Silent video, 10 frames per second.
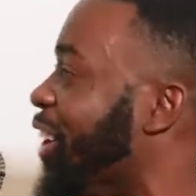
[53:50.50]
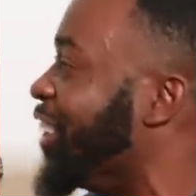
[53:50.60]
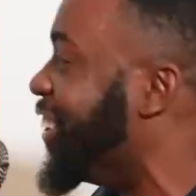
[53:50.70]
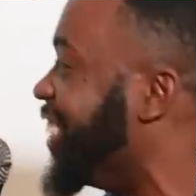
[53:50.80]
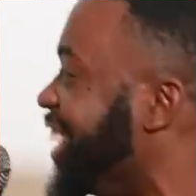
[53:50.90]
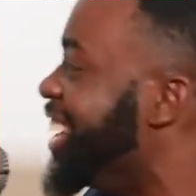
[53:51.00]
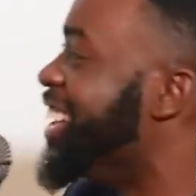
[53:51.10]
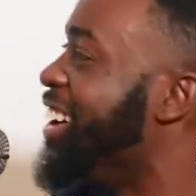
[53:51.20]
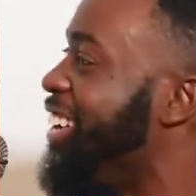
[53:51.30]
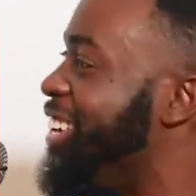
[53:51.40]
girl
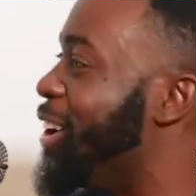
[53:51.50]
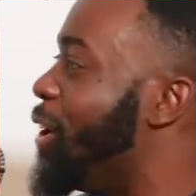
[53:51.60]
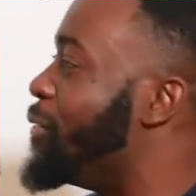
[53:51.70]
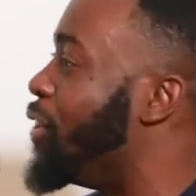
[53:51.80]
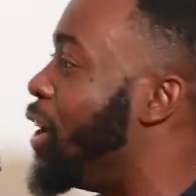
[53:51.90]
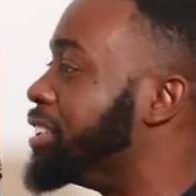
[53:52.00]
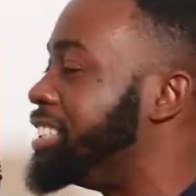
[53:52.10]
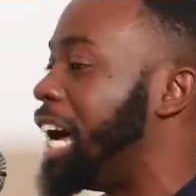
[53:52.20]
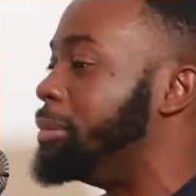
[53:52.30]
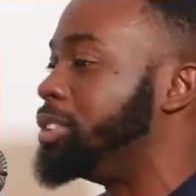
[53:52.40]
you know of all
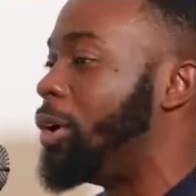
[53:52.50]
time yeah,